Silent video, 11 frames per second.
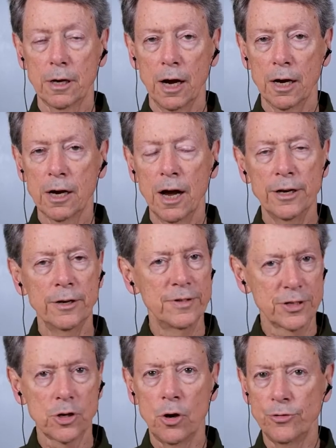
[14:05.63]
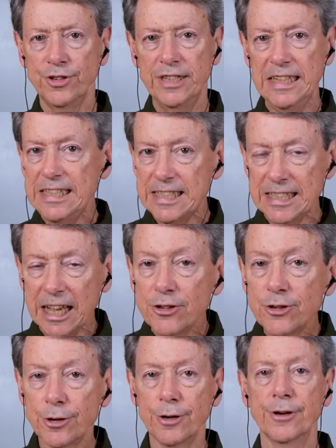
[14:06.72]
a kind of, it's called
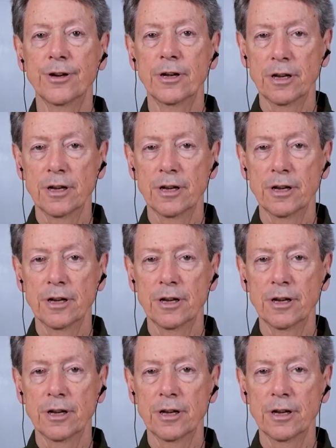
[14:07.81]
decentered,